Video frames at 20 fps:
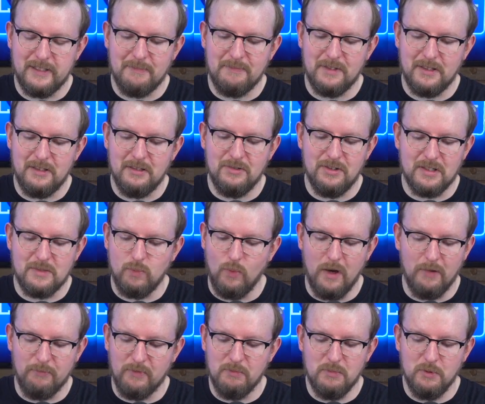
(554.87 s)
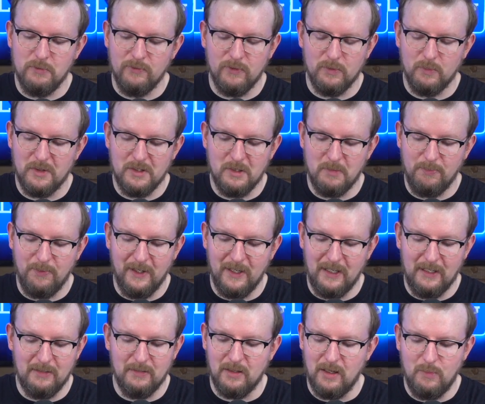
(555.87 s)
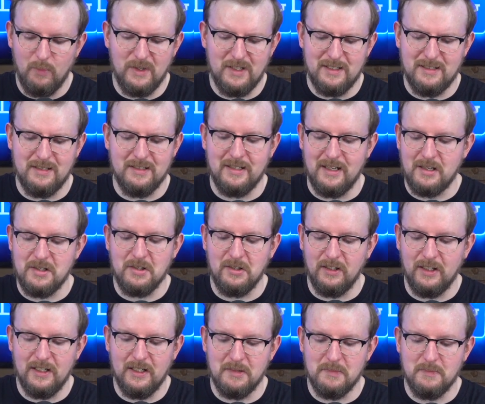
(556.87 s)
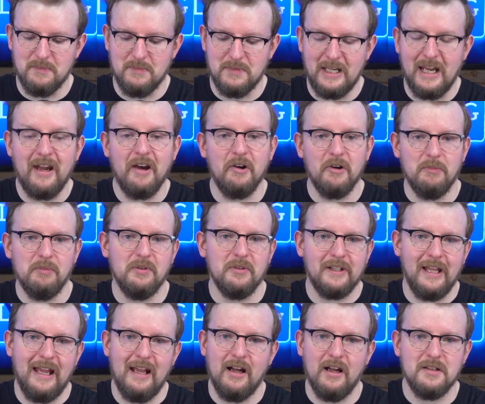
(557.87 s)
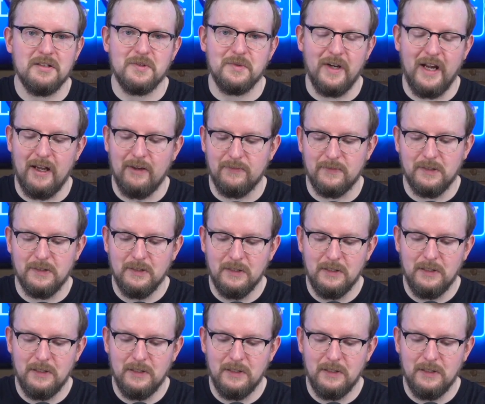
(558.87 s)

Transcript: You just want removal when you're playing what is essentially a terrible Chaos draft.